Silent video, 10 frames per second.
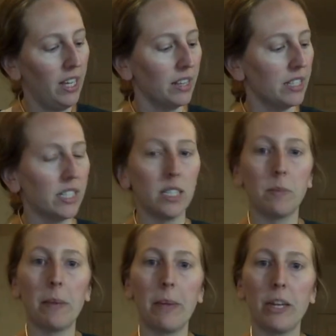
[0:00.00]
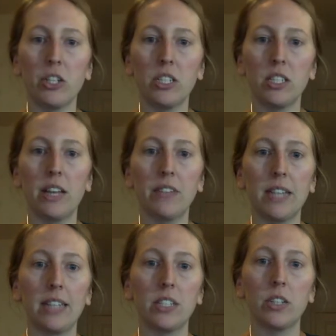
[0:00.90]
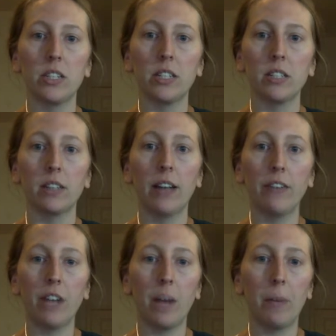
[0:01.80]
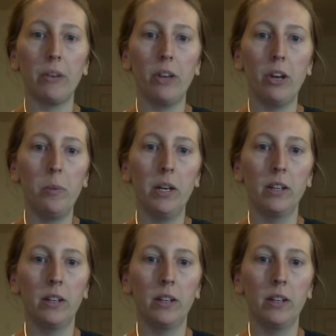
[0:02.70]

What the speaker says: This is my patient's left side. So this is left upper lobe,